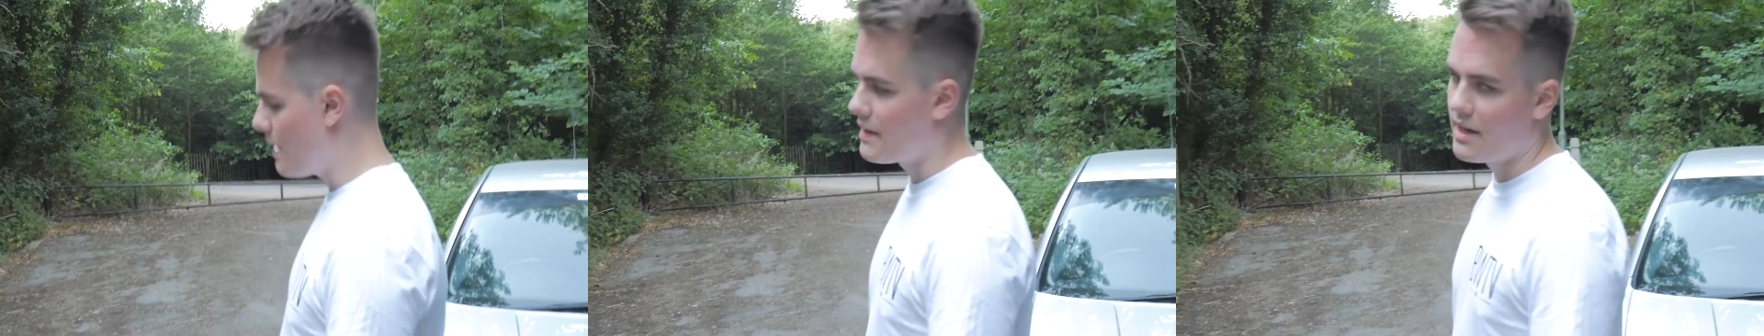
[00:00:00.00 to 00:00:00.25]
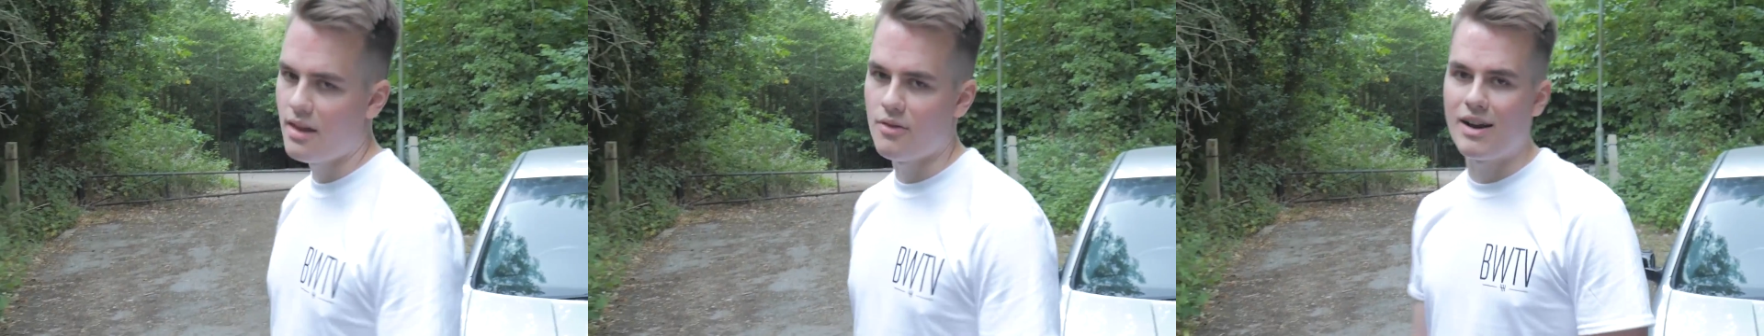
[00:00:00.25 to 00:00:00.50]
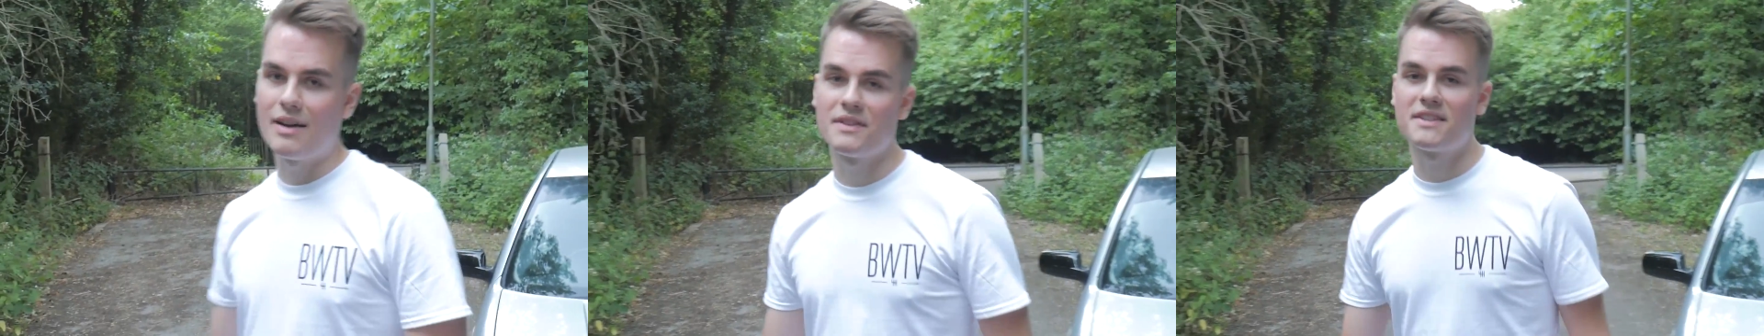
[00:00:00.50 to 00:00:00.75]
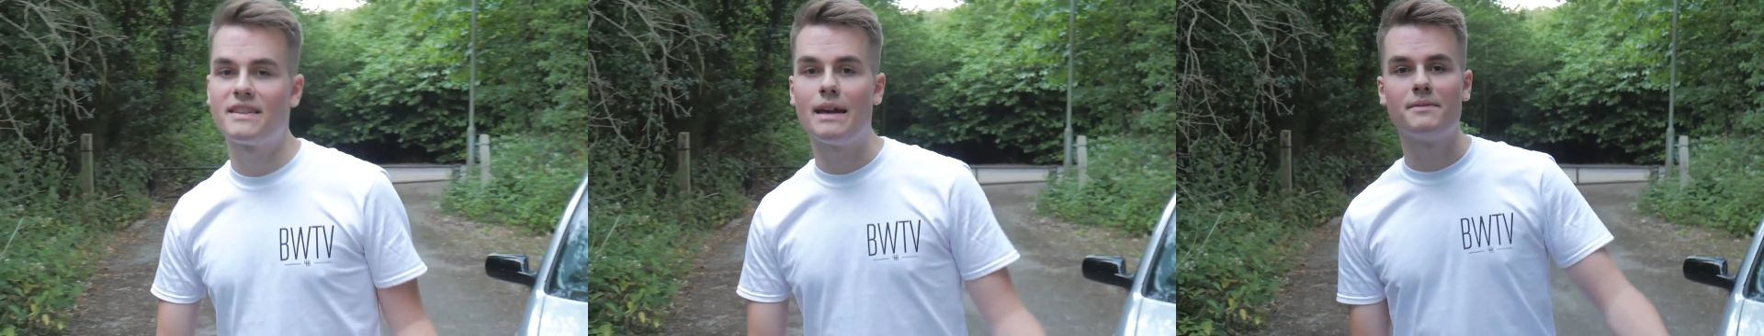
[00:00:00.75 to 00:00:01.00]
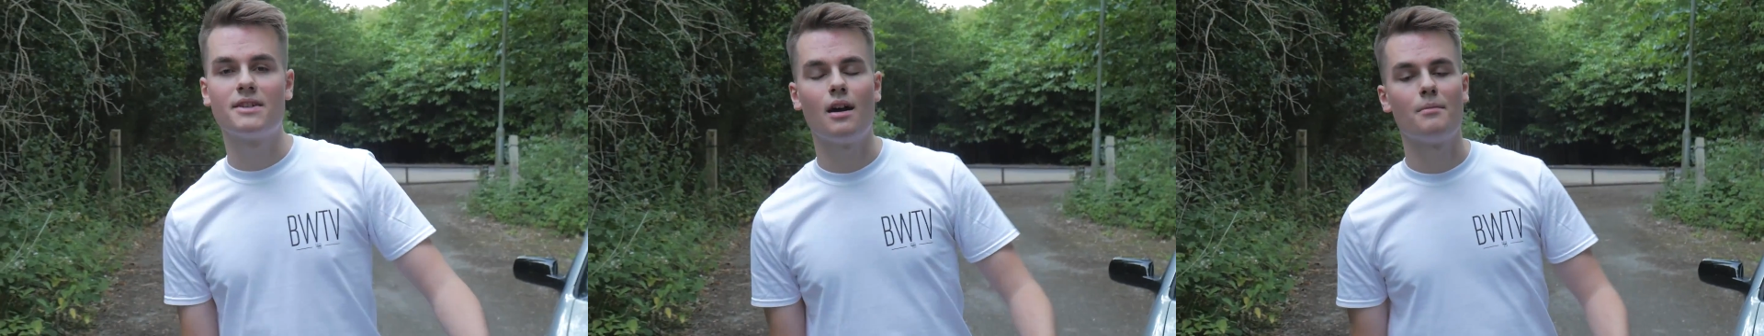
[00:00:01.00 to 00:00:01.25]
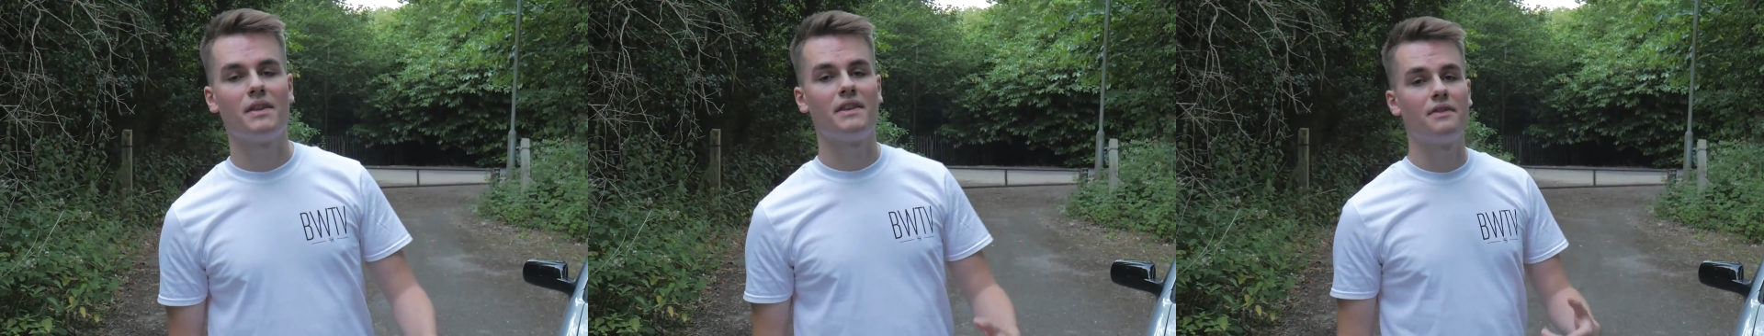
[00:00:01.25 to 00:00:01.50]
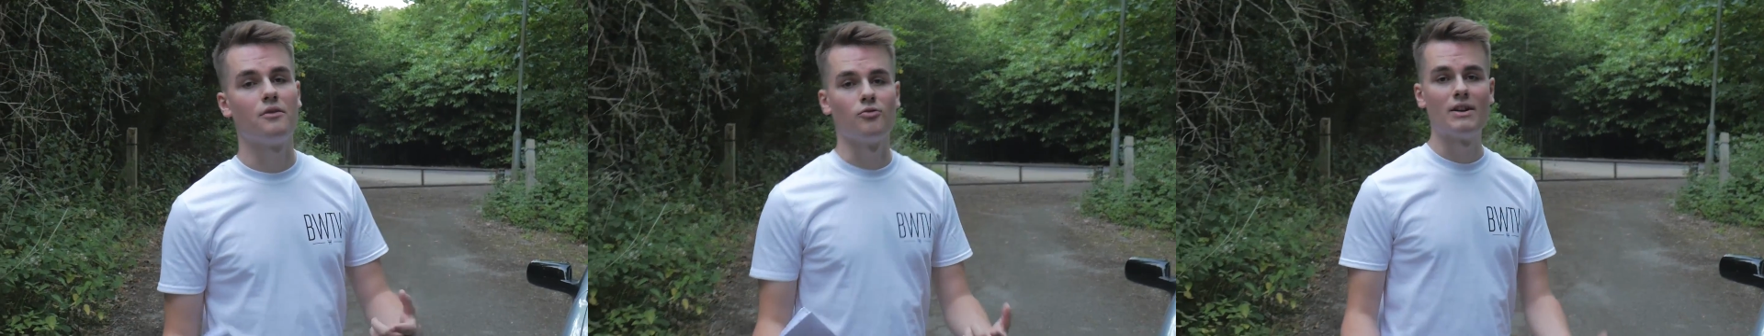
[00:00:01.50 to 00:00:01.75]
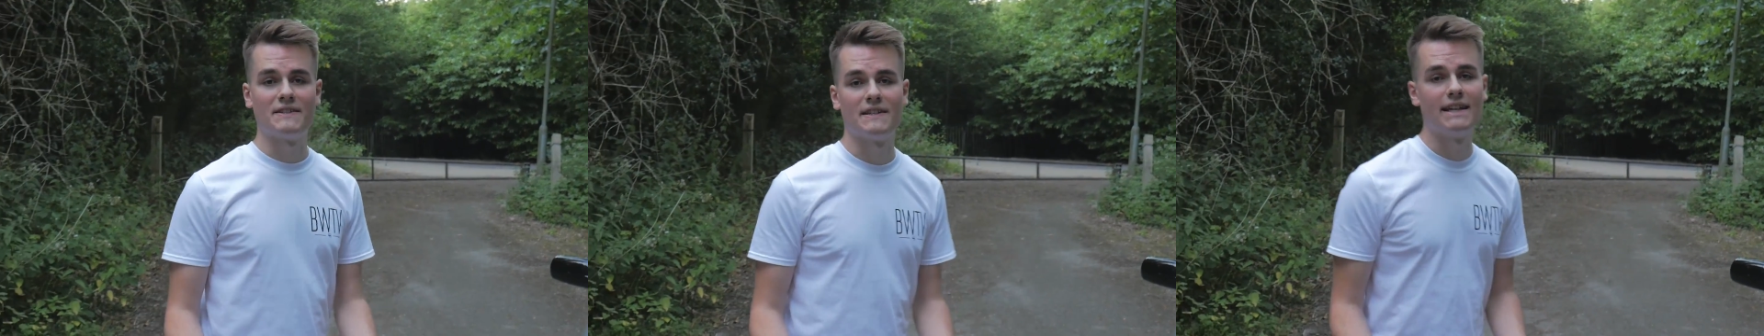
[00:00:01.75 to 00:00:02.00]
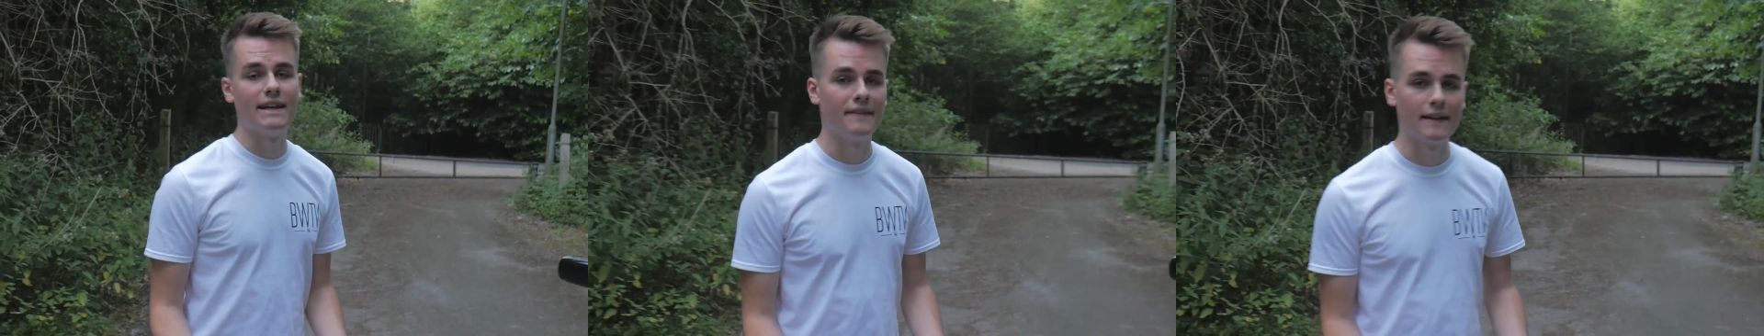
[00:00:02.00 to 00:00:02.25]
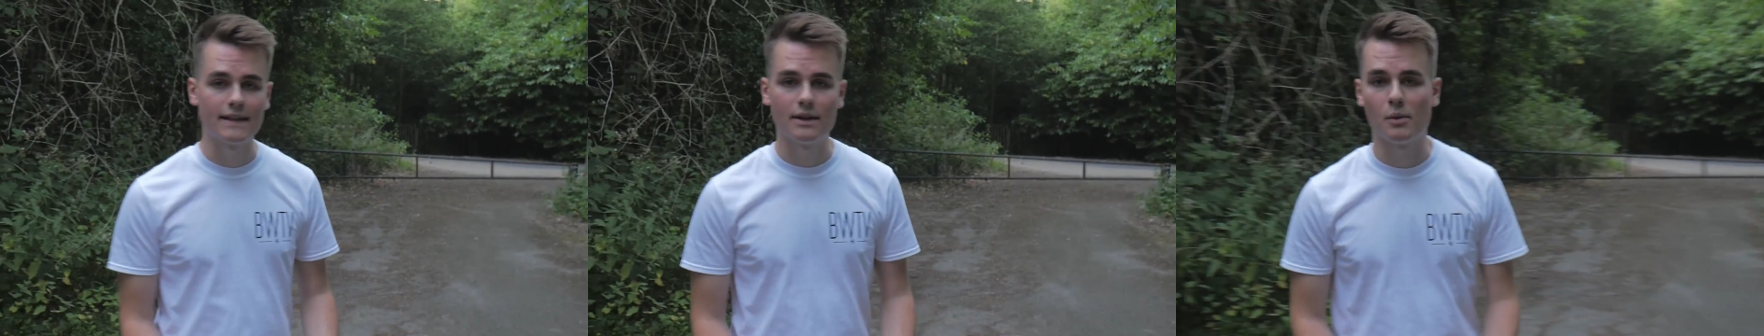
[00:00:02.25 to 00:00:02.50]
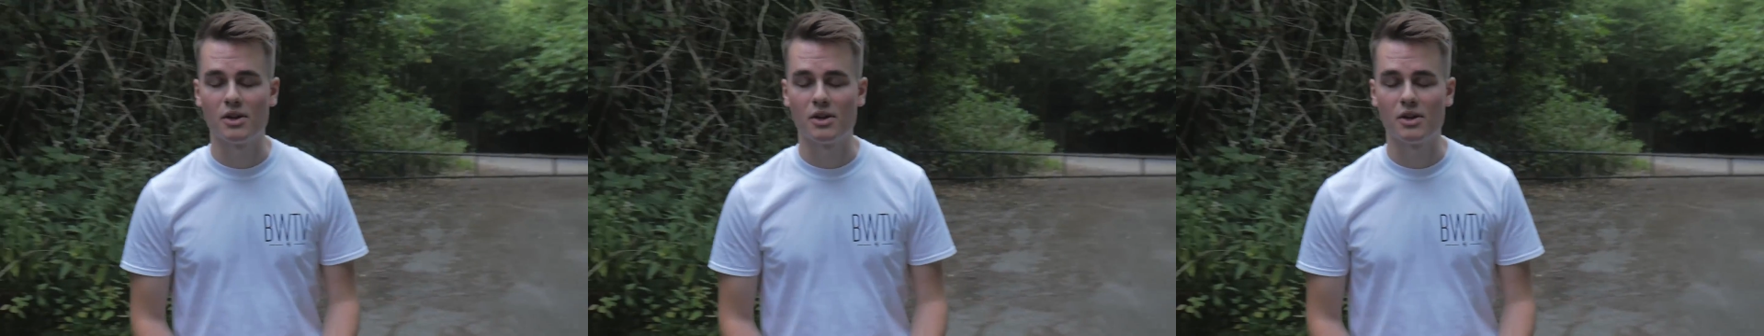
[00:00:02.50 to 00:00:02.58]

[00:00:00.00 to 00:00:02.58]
And then at around the same time I did the resonator delete,